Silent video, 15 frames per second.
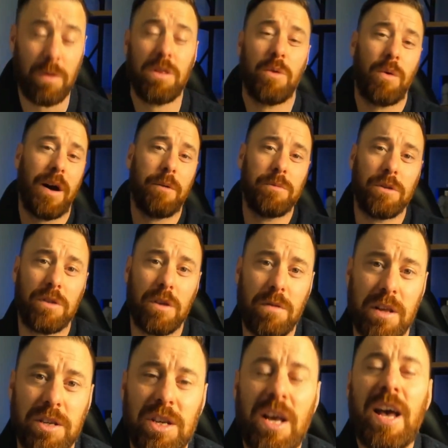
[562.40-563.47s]
that will help you do
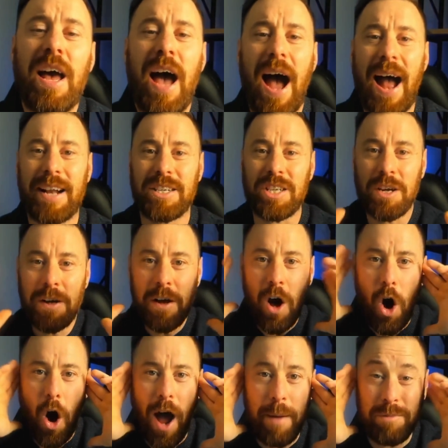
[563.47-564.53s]
this. And
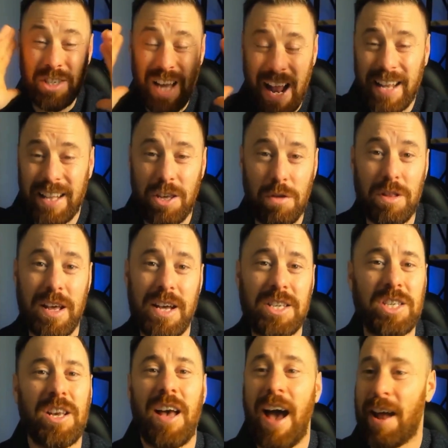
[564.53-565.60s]
I am telling you
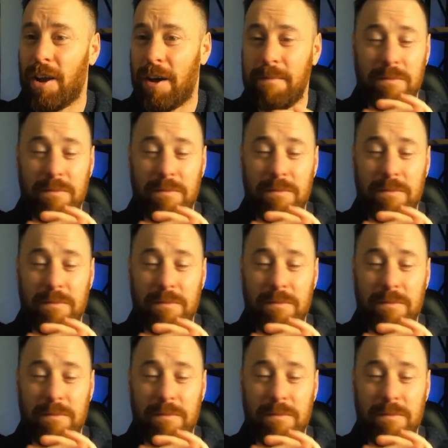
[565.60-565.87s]
this, and I'm